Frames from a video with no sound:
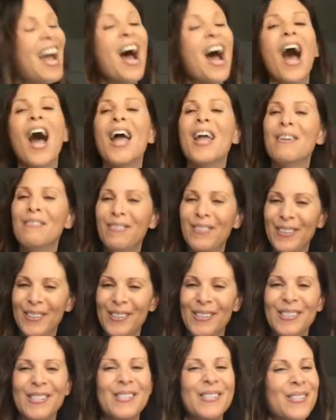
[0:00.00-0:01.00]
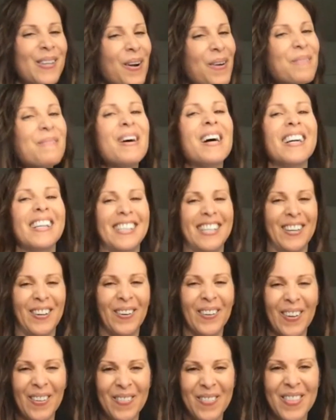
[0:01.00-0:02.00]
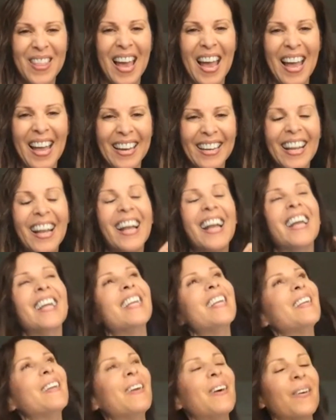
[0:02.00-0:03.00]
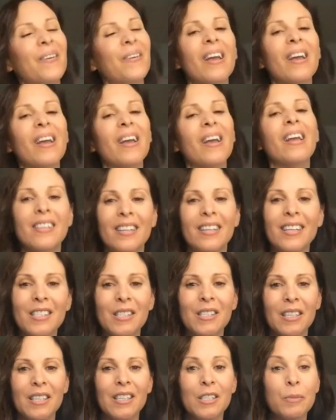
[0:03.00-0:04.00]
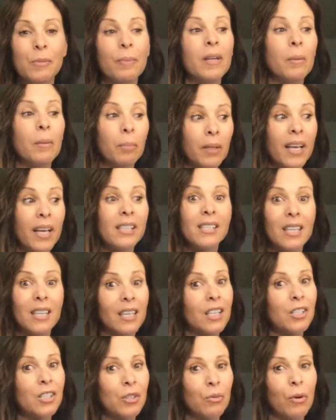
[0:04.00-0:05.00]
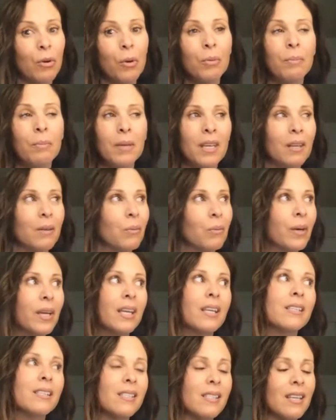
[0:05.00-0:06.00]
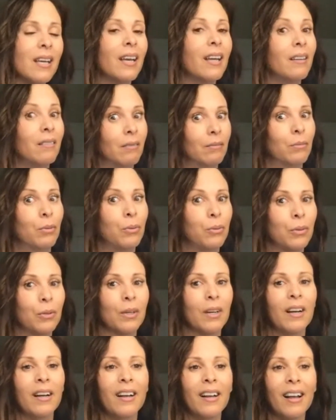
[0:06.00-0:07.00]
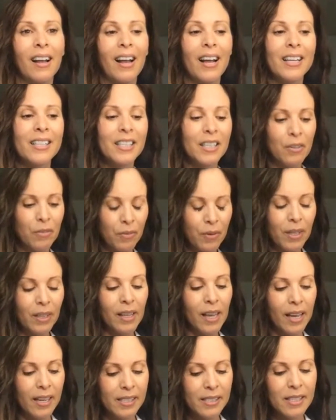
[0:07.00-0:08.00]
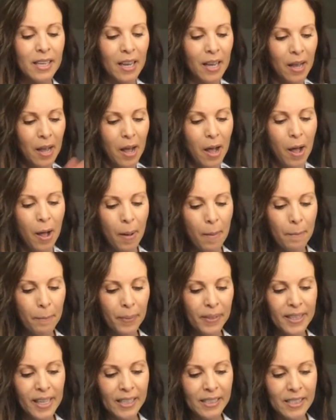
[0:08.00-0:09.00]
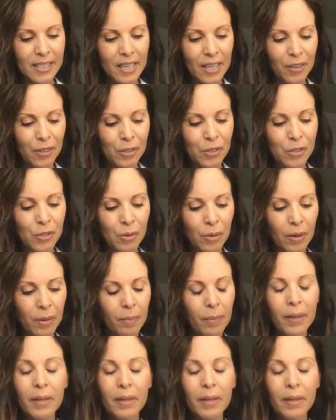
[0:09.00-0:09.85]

I have learned so much from that, and it's been a blessing. It's grown me in ways that I didn't realize. But that's another story.